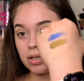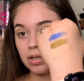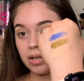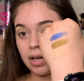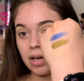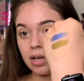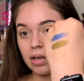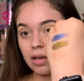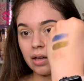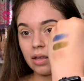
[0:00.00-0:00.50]

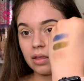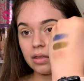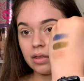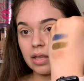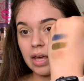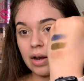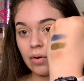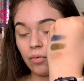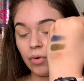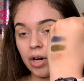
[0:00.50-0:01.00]
Like
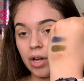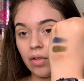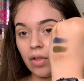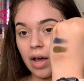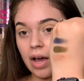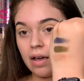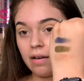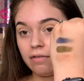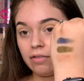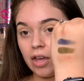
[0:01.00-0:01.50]
in real
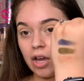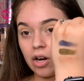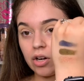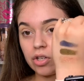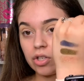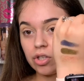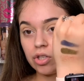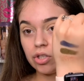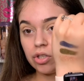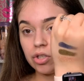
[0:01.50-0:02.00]
life, they are
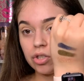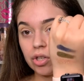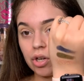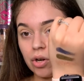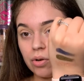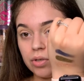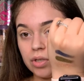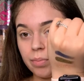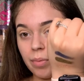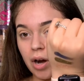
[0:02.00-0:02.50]

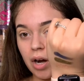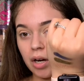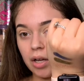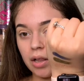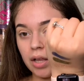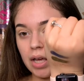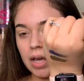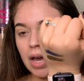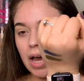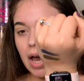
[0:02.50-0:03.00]
so
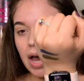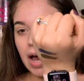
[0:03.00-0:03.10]
sparkly.